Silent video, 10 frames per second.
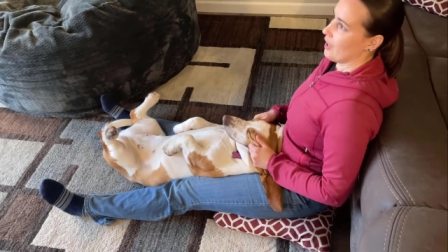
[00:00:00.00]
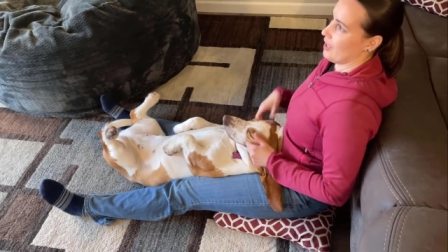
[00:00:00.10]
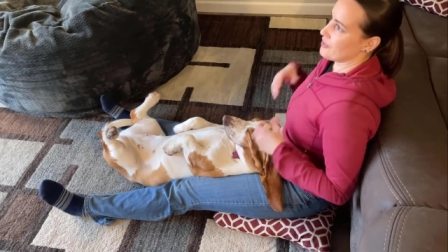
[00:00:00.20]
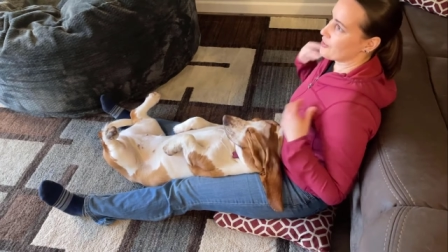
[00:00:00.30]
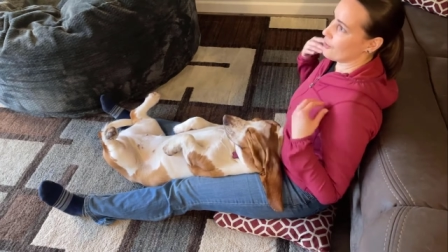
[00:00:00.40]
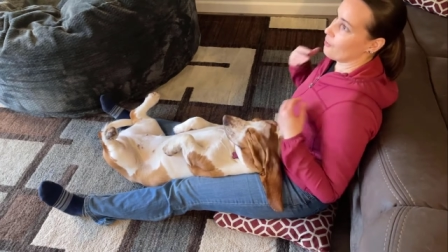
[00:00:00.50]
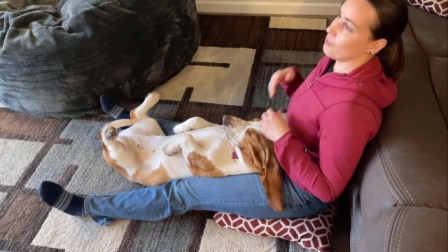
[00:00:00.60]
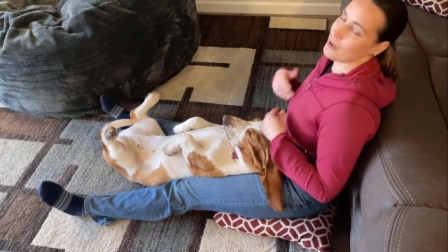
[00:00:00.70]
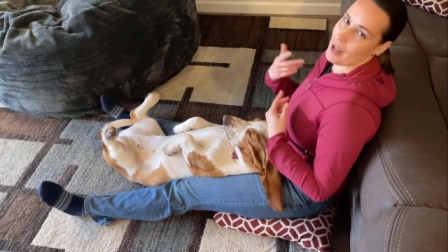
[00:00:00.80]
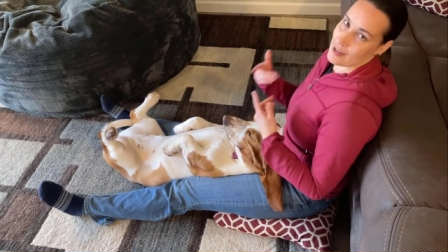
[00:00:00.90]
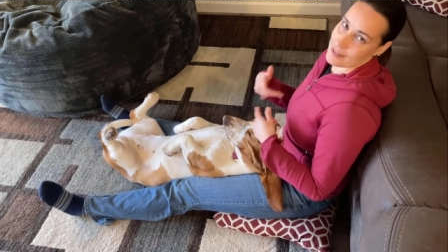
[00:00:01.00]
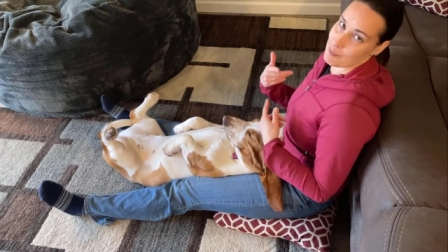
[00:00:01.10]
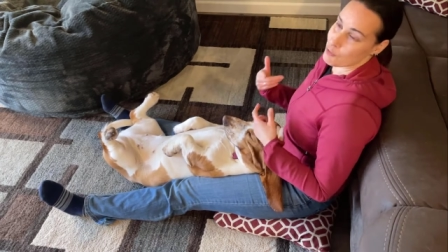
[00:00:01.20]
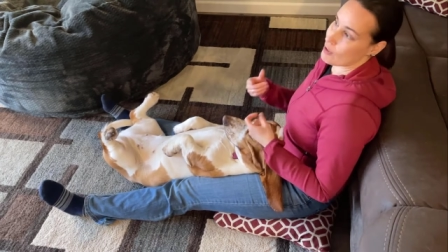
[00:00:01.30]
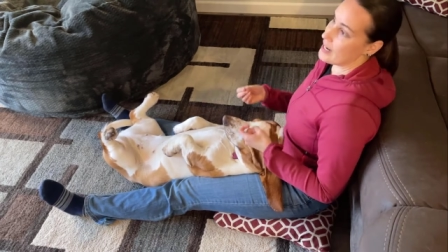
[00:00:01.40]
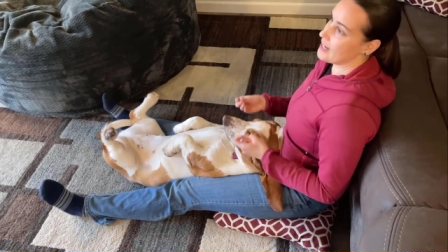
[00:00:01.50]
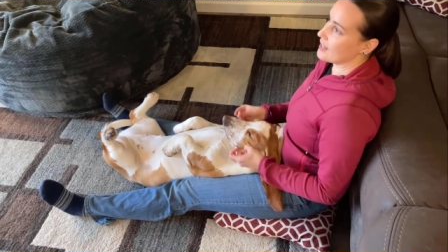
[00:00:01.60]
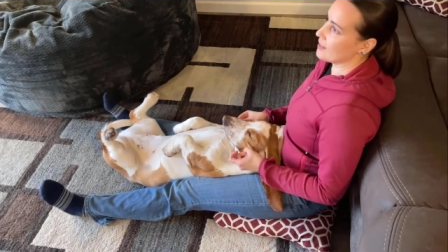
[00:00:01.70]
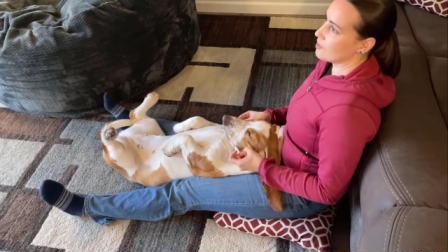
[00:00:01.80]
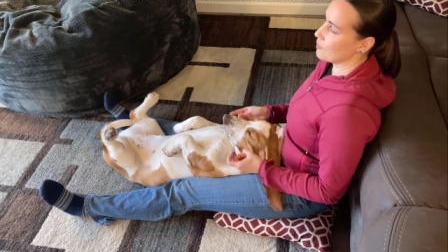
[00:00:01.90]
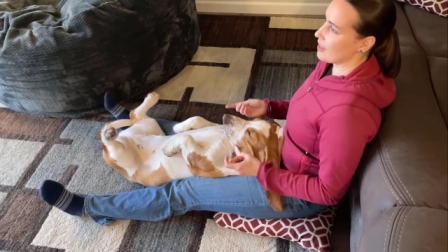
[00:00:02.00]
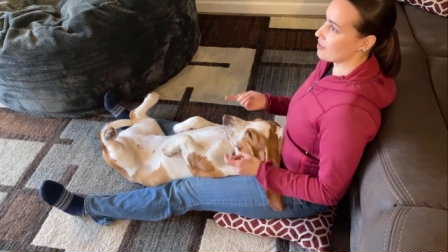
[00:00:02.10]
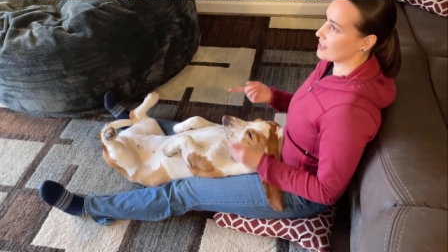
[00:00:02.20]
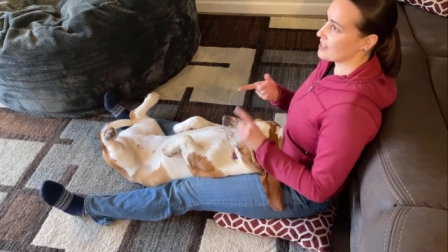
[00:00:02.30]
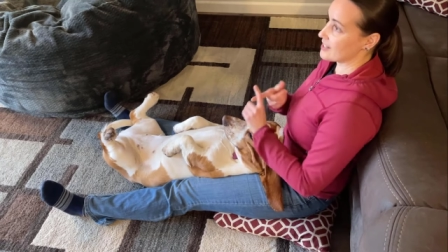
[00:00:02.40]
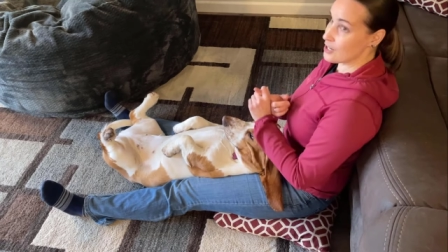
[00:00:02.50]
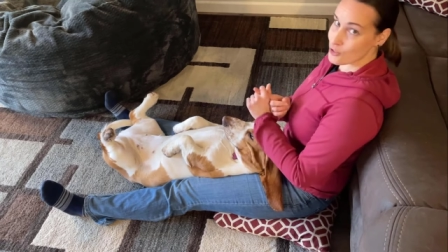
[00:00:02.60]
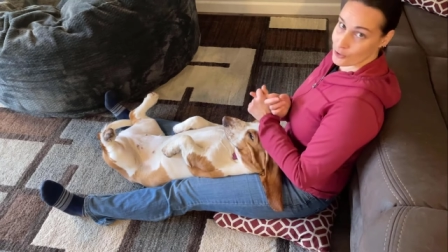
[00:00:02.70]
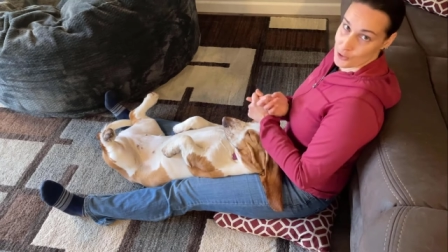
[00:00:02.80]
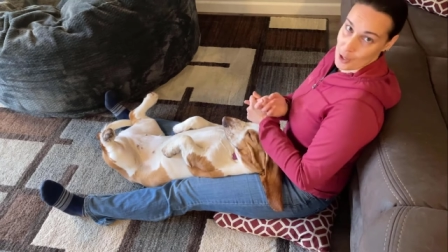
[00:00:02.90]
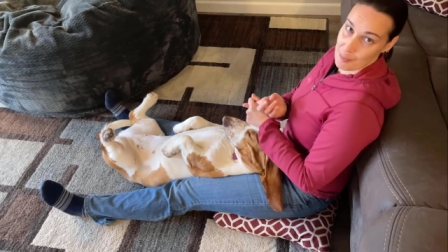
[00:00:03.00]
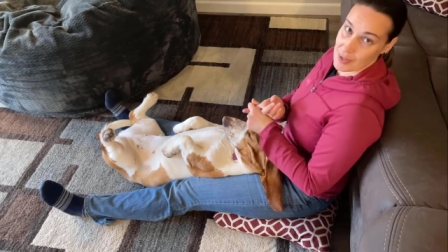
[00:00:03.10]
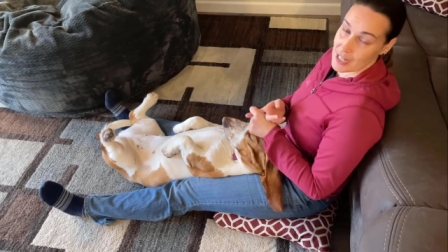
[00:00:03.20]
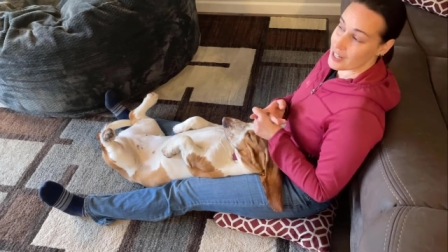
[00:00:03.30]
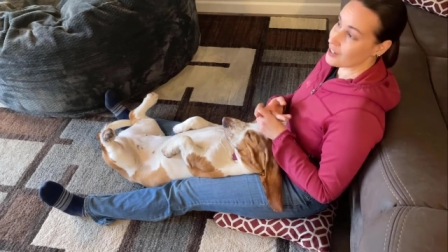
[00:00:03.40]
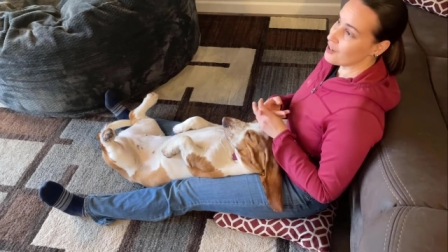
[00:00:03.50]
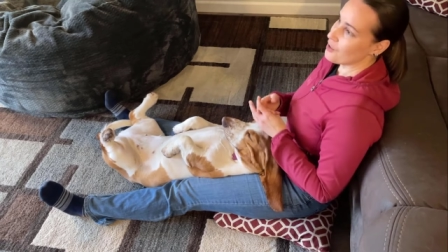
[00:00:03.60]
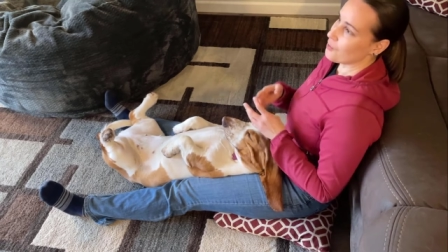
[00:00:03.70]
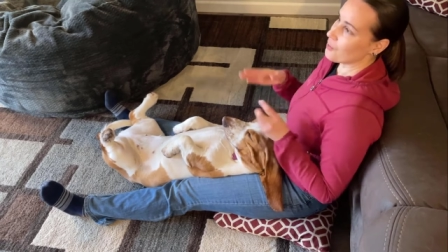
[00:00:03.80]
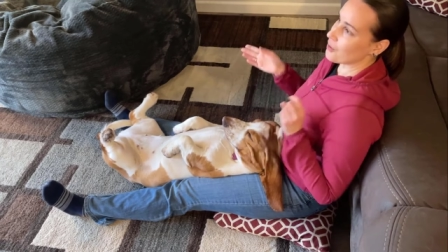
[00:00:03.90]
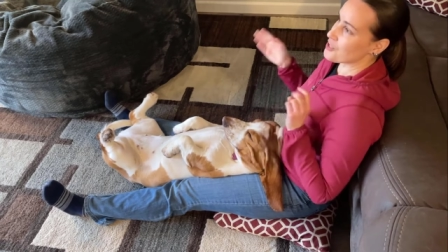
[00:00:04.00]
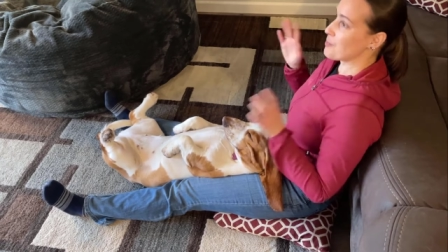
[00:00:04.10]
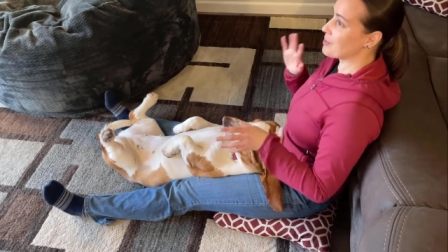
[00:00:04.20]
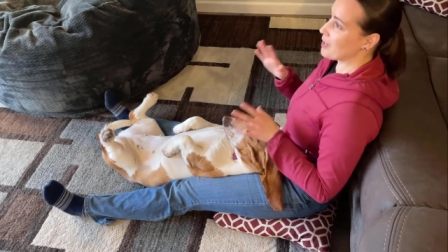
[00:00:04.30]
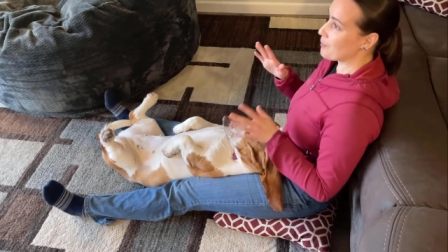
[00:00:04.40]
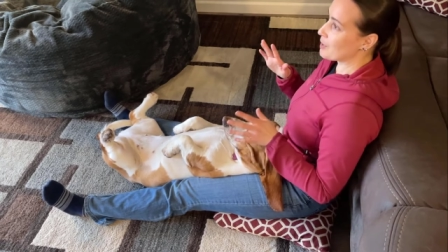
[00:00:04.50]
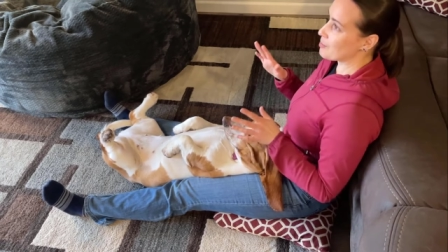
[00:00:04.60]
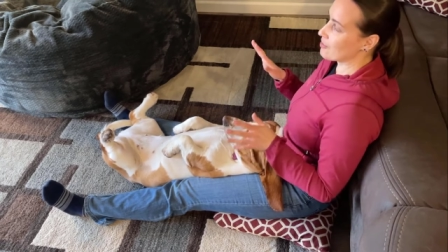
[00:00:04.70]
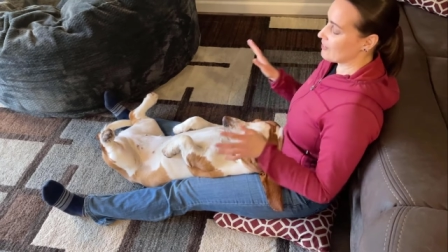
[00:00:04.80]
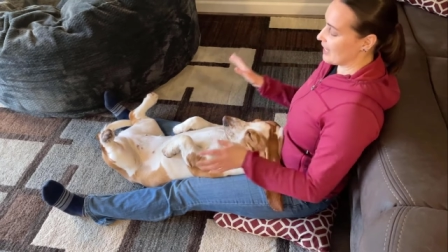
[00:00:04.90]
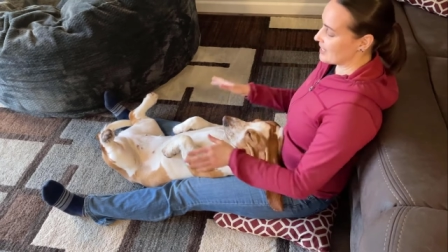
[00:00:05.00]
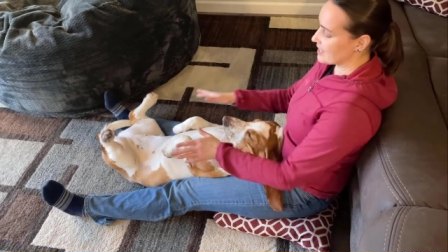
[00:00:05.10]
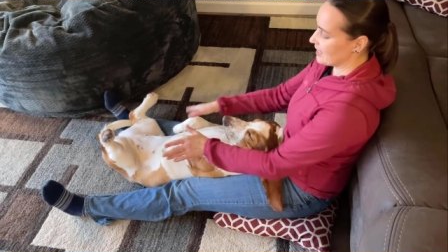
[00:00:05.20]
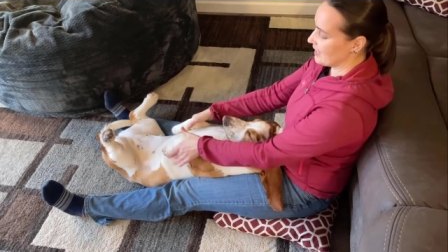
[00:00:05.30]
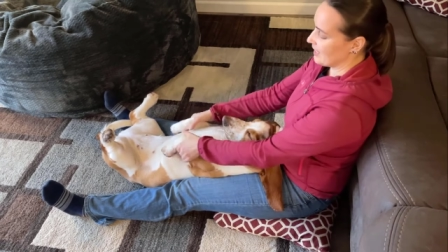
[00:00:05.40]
And so as I'm training, whether it's intentional jumping or jumping I want to prevent,